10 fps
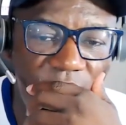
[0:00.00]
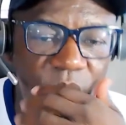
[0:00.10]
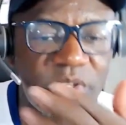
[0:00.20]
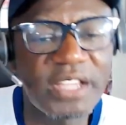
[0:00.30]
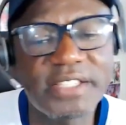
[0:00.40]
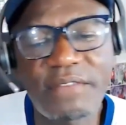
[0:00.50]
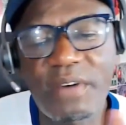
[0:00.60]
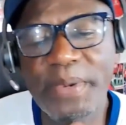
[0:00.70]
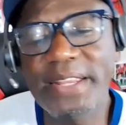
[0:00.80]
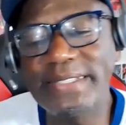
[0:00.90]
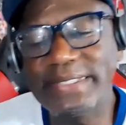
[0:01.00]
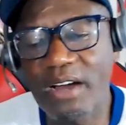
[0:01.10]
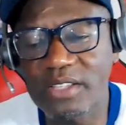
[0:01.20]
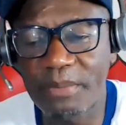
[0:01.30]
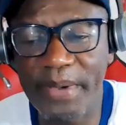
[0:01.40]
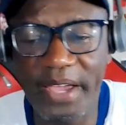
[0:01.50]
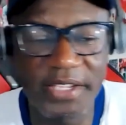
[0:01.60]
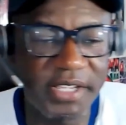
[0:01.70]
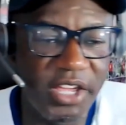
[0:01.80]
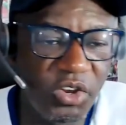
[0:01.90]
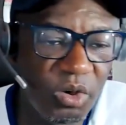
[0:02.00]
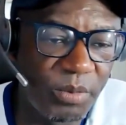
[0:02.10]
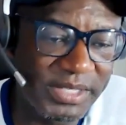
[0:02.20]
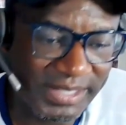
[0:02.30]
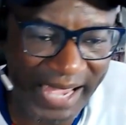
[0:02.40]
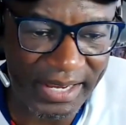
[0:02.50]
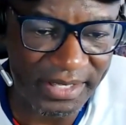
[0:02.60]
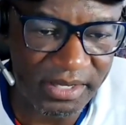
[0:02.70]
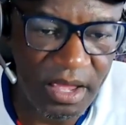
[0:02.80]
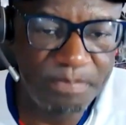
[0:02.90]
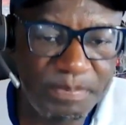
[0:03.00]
There's never been a doubt about his enormous talent.